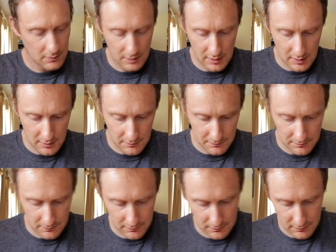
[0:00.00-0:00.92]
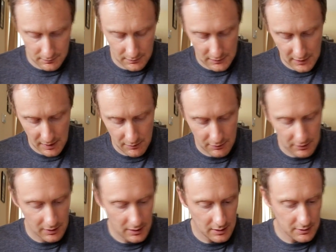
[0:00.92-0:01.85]
Okay, the
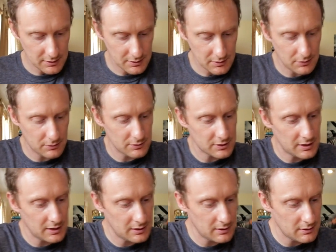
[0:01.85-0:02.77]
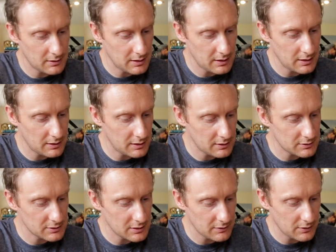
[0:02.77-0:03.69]
M3 nut goes in the
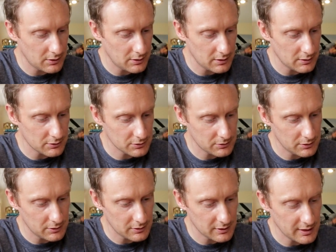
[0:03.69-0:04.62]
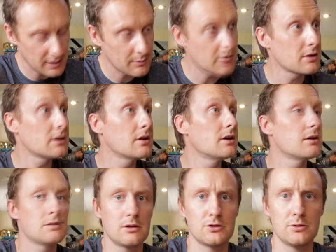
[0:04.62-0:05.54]
servo horn. I'll show you on the camera,
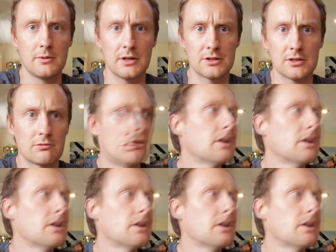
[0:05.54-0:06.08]
assuming that's still